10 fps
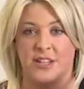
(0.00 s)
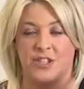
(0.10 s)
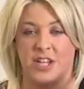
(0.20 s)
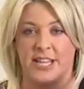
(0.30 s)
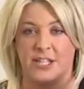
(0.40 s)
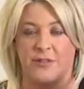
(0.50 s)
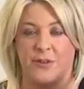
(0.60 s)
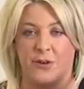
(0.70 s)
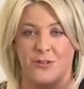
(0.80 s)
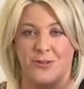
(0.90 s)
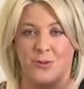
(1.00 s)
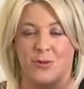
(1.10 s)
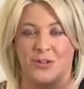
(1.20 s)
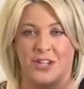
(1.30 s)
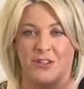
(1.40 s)
Exchange for those
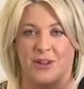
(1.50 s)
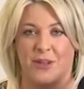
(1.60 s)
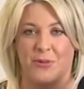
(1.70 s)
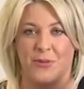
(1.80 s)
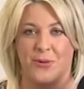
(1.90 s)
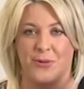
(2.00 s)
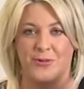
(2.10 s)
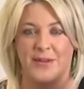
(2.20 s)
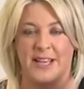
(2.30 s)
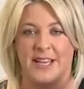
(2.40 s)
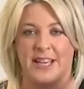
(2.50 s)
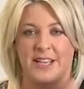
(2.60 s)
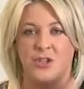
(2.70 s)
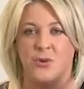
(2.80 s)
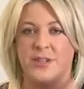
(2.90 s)
watching around the world,
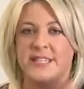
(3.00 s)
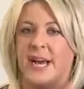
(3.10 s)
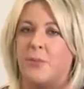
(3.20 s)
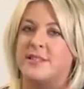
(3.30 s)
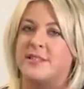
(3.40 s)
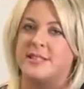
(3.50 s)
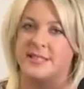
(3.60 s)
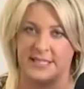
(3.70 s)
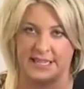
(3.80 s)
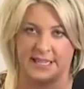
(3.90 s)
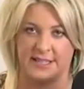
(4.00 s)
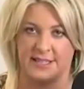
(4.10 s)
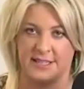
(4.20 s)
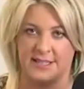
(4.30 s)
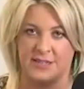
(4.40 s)
joined up with
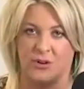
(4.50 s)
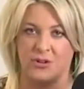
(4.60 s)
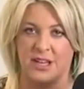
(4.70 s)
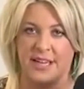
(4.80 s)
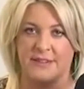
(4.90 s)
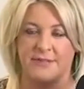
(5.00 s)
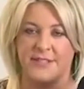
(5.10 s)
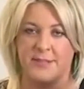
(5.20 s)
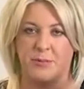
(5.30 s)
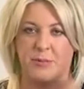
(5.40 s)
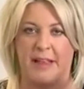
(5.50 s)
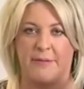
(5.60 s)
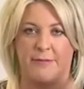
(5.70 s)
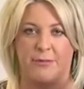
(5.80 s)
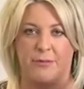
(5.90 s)
Syndex. This is an online investment
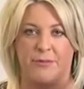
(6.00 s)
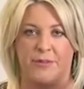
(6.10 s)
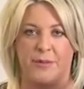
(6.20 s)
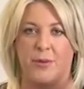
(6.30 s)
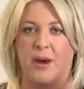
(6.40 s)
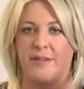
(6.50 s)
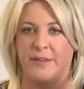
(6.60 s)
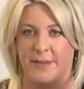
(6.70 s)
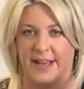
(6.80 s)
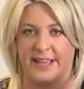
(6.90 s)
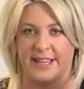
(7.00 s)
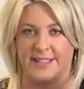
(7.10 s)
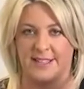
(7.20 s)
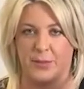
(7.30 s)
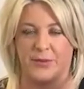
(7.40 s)
platform for the private
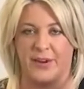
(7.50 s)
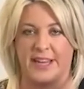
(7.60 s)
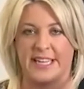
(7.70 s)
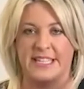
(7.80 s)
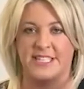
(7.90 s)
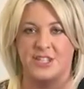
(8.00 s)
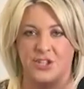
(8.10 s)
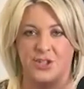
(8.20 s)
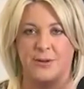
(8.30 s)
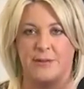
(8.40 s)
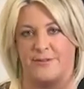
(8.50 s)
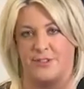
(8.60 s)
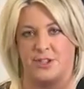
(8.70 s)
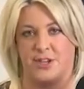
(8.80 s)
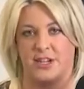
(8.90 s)
markets, providing digital
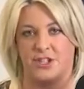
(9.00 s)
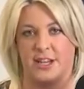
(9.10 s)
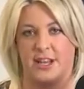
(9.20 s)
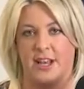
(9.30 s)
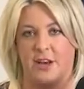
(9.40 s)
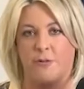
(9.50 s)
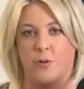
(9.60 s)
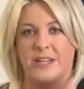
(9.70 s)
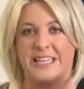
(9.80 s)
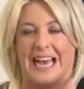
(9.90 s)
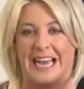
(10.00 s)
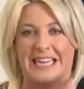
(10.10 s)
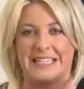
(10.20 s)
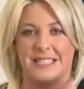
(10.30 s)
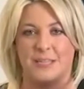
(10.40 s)
infrastructure for
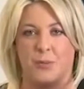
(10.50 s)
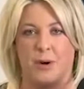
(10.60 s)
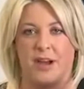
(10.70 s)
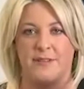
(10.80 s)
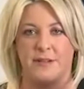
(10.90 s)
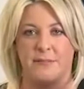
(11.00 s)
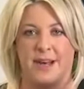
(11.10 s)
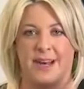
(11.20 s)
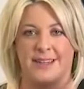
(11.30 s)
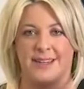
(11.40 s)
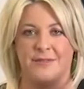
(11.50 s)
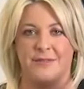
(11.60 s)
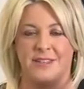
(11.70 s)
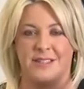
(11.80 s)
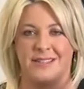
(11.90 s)
enhanced private market
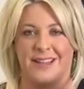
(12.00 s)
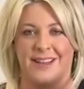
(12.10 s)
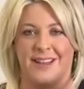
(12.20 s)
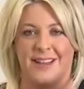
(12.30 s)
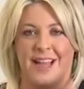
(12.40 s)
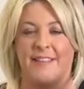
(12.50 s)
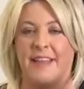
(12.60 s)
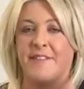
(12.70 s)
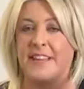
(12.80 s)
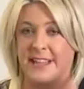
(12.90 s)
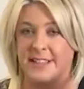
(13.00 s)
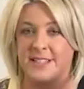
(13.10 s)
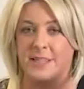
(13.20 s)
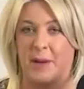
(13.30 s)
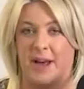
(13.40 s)
investing. And they've
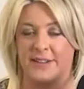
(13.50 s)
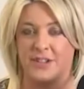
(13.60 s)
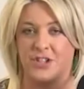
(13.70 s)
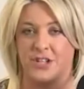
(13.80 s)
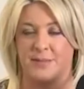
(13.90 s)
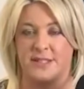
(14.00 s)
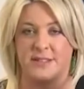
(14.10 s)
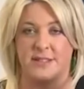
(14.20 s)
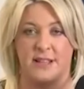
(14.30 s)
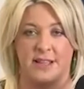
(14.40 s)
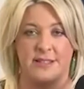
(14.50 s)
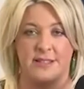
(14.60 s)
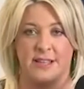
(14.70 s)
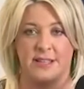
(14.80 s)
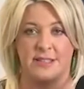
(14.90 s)
announced a partnership, this is
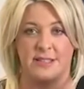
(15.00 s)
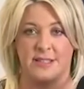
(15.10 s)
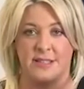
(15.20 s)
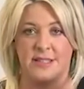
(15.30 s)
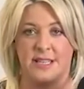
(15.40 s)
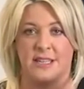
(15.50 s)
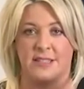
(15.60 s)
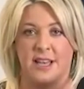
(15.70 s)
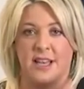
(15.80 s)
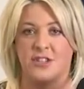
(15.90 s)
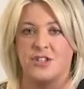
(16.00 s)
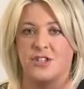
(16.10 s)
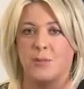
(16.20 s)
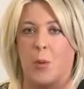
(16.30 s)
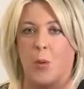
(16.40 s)
NZX and Syndex,
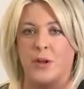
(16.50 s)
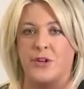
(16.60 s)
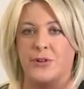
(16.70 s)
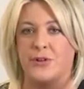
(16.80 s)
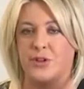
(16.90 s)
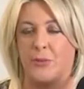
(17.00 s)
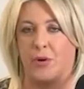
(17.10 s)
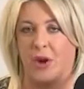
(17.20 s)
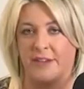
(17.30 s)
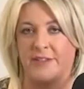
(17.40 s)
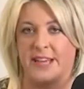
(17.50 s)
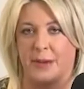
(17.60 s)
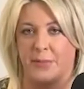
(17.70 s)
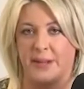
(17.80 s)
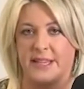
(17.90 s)
to support and nurture private
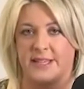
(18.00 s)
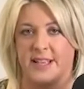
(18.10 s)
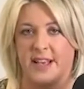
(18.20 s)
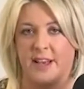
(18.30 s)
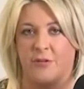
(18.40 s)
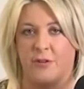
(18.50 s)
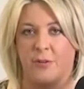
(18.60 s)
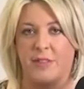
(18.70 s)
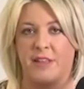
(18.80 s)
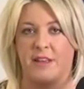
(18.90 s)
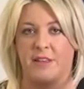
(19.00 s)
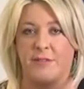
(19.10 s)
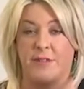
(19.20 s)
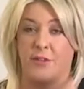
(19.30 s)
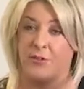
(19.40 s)
companies from
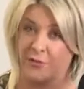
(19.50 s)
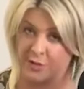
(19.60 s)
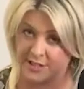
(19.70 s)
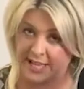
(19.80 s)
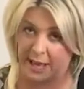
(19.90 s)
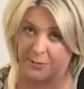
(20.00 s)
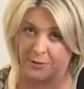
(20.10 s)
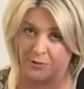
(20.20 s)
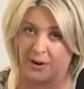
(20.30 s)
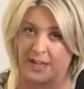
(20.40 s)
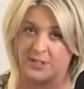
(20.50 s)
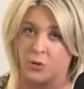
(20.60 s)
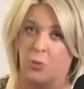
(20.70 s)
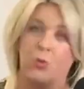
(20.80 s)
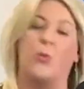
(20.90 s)
the first capital
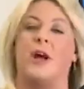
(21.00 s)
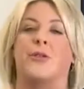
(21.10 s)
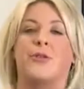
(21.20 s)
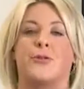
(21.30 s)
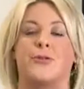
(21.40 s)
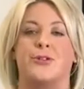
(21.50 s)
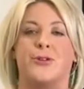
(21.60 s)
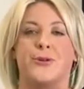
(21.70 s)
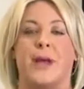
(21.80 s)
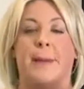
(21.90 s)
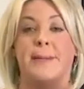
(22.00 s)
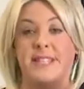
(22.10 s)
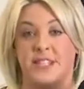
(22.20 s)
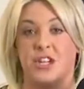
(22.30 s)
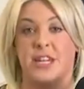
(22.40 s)
raise all the way through to
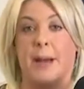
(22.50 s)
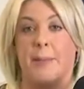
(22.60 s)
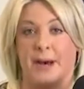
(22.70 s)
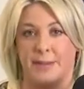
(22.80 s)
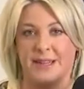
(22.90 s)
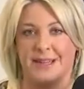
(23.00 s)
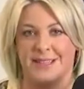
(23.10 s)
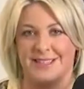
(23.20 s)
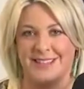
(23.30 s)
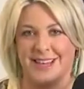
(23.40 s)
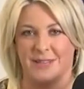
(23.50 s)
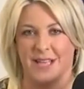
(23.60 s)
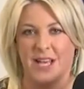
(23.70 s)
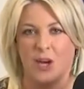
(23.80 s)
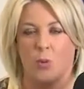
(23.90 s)
potentially a public
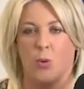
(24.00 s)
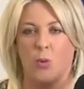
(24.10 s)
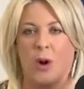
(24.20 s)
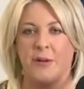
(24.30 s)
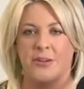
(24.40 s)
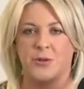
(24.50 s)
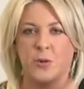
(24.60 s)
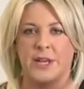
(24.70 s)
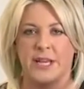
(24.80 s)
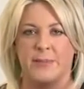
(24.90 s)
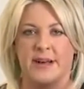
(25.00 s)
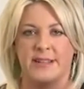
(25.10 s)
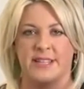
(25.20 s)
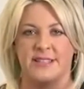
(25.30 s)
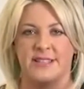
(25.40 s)
listing. Well, why are we talking
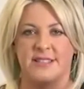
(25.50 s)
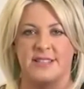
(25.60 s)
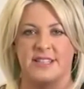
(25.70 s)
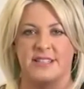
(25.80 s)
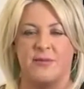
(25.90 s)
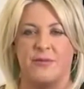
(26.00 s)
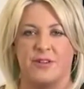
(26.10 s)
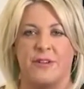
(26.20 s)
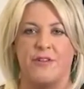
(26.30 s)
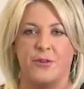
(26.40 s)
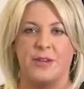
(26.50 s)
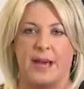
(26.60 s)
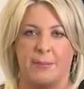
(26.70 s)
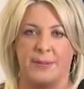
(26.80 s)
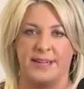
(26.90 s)
about this? There's very few
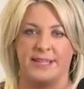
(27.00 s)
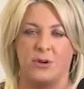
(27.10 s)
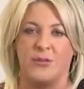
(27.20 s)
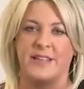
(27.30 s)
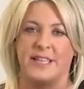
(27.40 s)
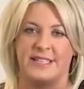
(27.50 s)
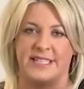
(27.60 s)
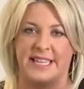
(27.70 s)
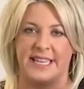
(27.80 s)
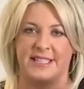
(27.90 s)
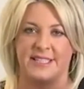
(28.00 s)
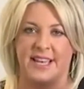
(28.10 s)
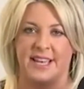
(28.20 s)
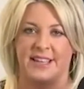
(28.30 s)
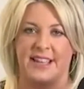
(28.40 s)
companies on the
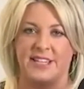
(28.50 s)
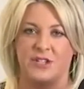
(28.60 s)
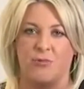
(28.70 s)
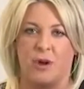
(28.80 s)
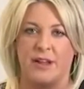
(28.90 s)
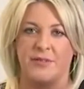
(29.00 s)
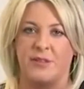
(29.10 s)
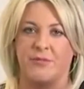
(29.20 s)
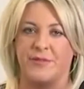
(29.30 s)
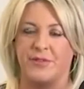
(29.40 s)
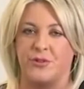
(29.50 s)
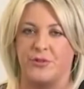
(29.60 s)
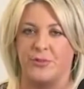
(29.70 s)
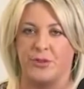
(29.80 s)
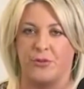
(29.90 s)
NZX that derive their
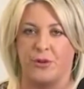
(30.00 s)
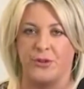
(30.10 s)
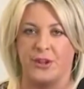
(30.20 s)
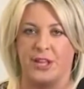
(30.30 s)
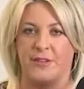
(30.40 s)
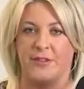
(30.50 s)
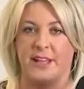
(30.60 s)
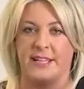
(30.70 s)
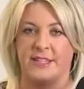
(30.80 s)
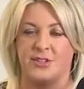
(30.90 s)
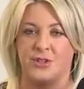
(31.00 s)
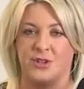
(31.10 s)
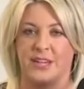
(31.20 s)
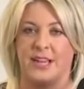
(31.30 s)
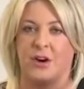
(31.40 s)
revenue from the growth of
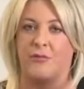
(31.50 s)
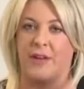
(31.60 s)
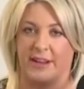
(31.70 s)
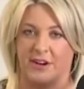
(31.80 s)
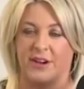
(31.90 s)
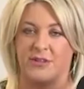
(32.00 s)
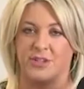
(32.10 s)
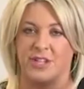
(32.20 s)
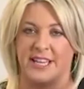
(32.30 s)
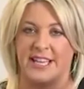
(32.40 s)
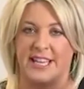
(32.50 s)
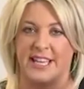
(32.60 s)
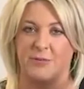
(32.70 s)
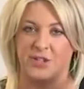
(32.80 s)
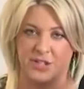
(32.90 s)
industry of agriculture
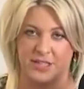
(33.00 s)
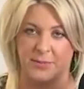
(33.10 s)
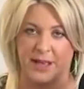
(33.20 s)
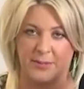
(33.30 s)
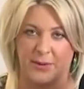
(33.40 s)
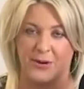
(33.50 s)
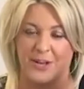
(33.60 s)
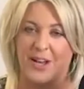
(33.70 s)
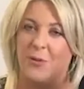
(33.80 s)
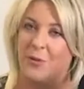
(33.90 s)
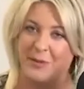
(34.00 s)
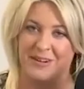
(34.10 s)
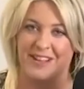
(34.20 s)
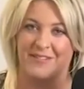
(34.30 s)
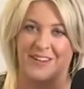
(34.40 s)
here, which is the backbone, we
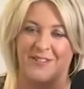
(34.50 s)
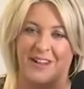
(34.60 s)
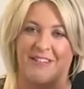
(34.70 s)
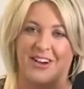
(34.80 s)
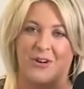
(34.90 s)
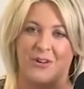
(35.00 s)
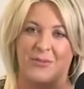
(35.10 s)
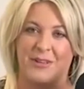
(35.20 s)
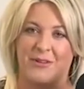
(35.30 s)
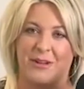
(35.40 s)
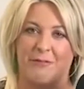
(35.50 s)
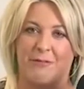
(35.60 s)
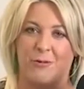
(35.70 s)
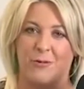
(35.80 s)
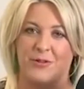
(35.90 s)
believe, of our economy going
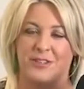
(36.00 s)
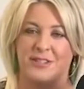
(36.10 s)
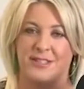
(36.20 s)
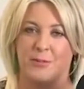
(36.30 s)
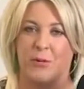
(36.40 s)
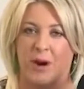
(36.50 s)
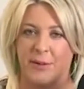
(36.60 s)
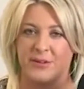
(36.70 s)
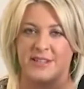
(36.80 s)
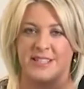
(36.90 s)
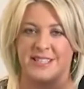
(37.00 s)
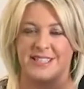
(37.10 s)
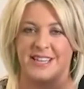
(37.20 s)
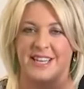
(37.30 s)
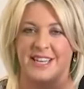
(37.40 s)
forward. This is the primary
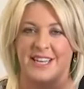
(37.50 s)
sector.